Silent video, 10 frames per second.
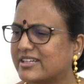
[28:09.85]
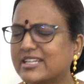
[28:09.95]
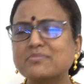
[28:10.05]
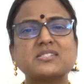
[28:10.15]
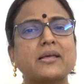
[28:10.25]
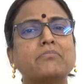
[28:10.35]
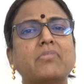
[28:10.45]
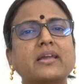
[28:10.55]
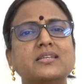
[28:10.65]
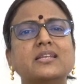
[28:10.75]
redeems them
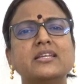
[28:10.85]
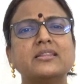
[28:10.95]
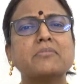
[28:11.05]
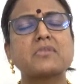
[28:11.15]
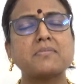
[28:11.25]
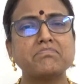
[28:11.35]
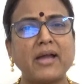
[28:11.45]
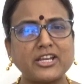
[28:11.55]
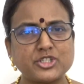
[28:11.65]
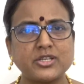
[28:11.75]
by killing them
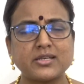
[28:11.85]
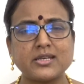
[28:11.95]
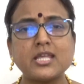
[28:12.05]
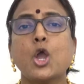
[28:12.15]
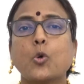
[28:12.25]
compassionately